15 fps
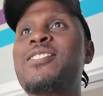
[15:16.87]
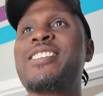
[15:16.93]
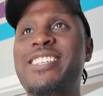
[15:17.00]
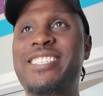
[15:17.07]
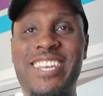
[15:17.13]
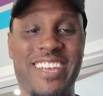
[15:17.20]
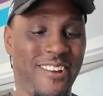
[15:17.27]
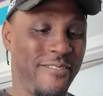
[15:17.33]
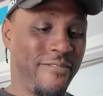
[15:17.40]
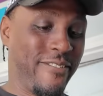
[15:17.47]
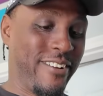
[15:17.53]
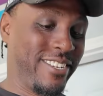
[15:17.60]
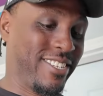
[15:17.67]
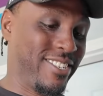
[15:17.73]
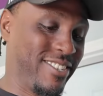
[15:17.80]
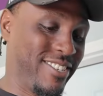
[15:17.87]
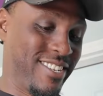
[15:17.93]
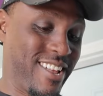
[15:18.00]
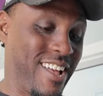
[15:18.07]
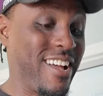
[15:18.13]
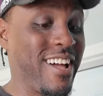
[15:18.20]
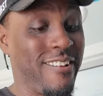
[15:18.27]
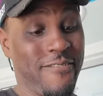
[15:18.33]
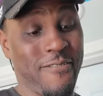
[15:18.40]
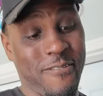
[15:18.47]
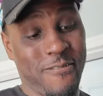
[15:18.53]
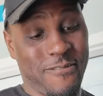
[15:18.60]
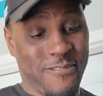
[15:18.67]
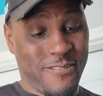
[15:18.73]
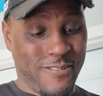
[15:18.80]
These the air fresheners. I
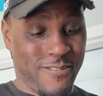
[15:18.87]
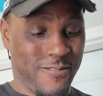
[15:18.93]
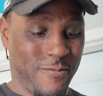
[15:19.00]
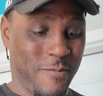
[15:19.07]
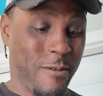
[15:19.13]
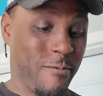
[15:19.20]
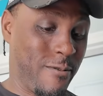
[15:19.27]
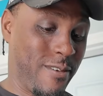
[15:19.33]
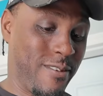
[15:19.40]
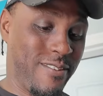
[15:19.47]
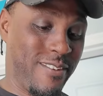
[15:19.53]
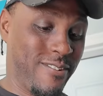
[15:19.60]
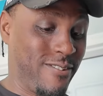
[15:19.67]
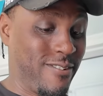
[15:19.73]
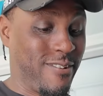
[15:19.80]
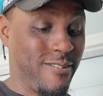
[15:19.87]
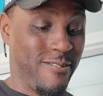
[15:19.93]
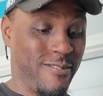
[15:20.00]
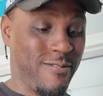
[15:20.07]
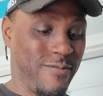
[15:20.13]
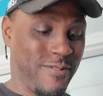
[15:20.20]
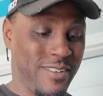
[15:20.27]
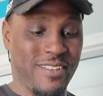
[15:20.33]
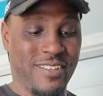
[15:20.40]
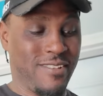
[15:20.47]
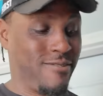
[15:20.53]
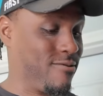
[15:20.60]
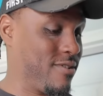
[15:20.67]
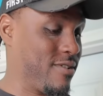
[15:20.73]
gotta edit that on that. I